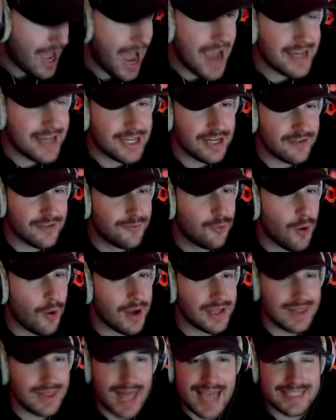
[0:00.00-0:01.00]
could have
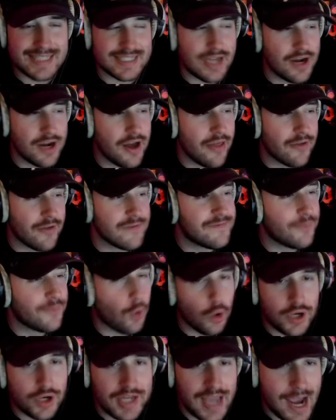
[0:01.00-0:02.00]
lasted another
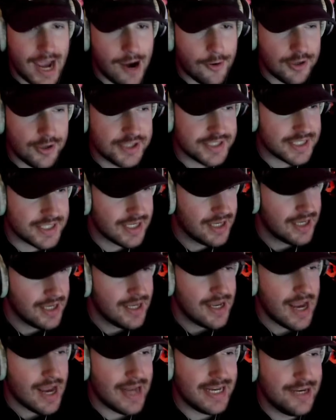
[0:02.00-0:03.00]
40 hours,
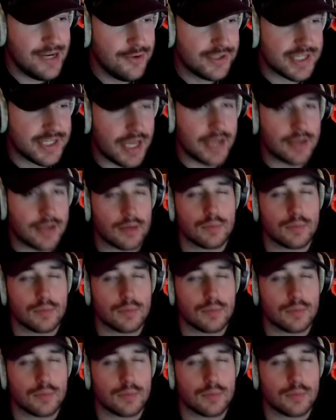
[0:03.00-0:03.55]
and he was like,